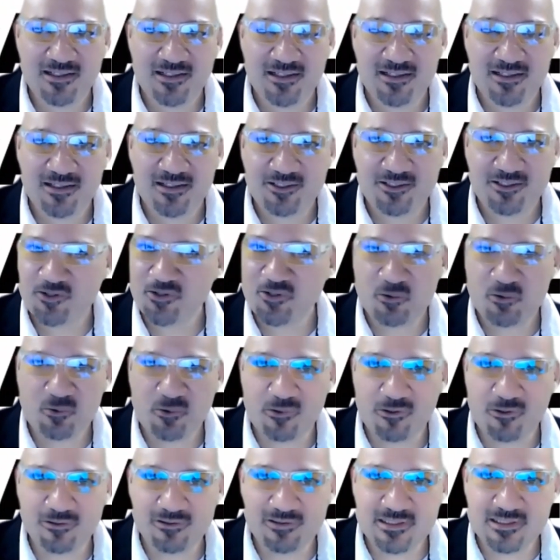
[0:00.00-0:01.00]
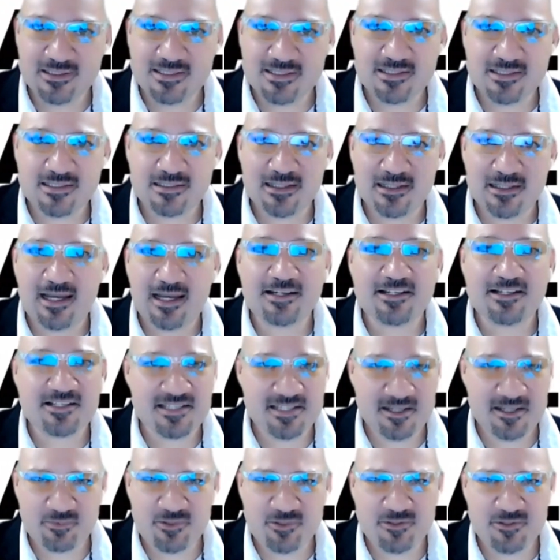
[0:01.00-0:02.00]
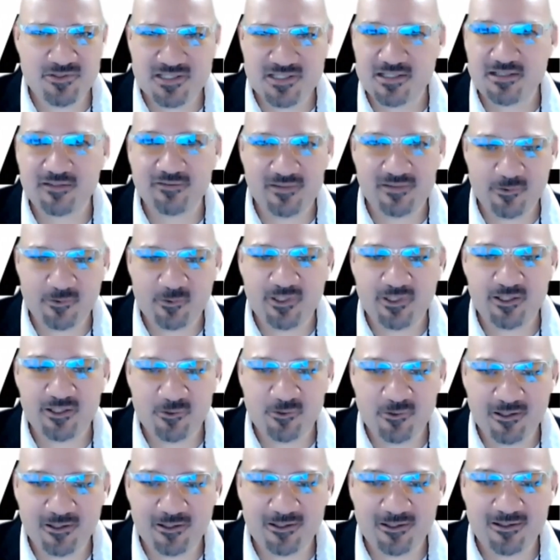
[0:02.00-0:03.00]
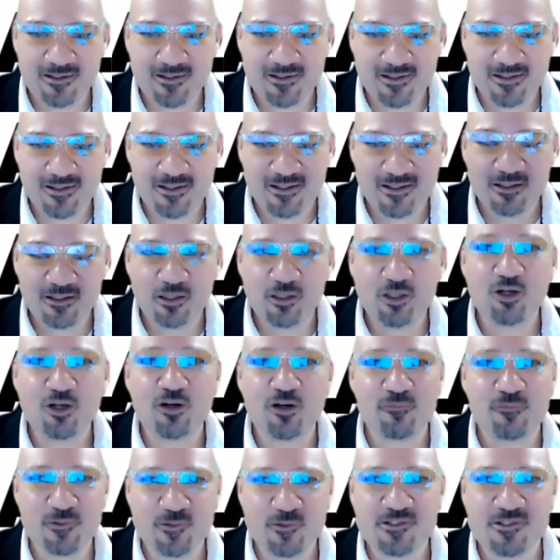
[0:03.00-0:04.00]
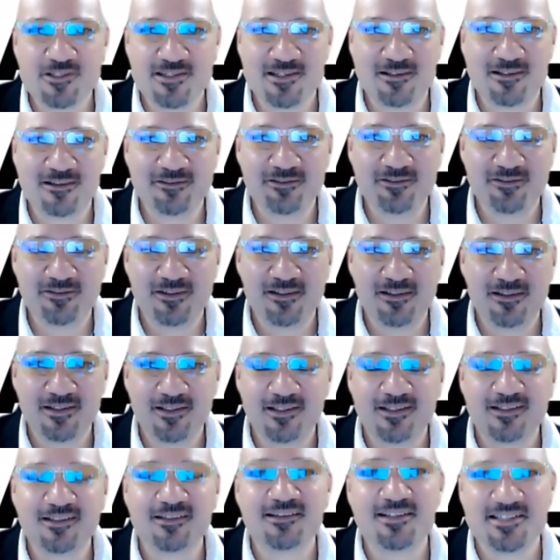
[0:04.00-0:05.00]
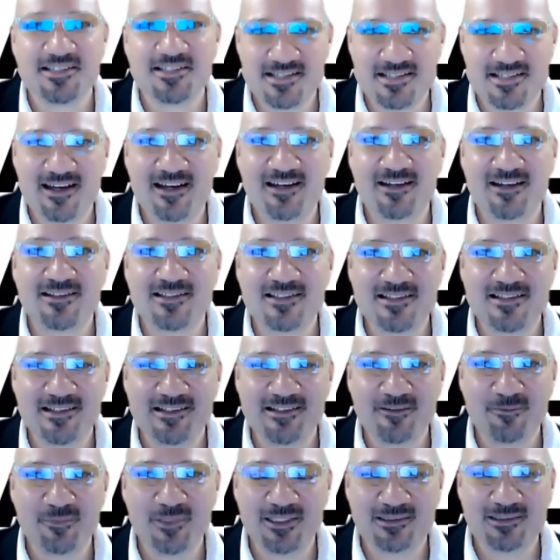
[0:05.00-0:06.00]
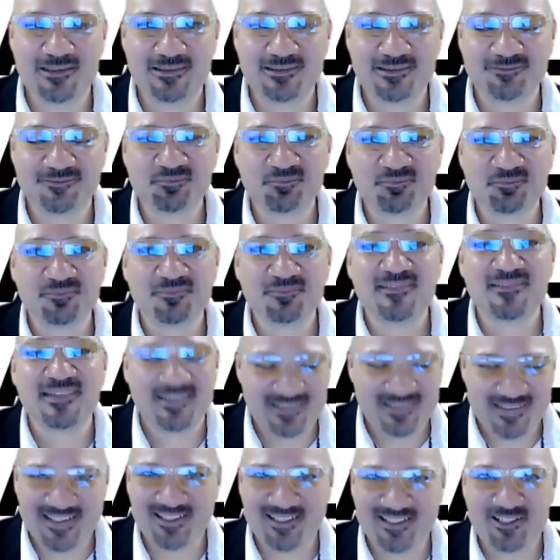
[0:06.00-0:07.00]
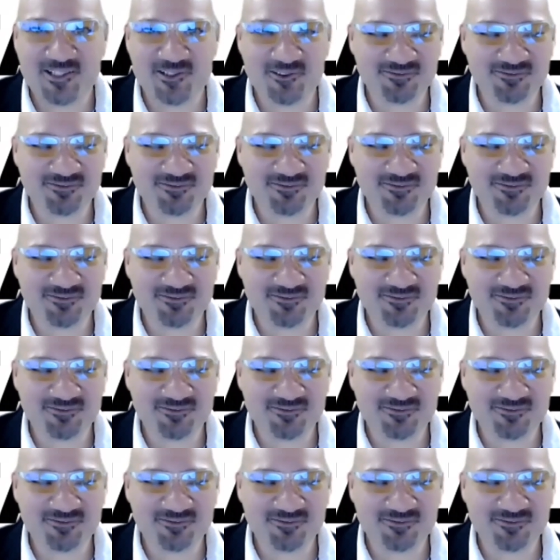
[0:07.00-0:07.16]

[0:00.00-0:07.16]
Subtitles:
to the world is accept yourself the way you are, love yourself. The sky is the limit. Thank you.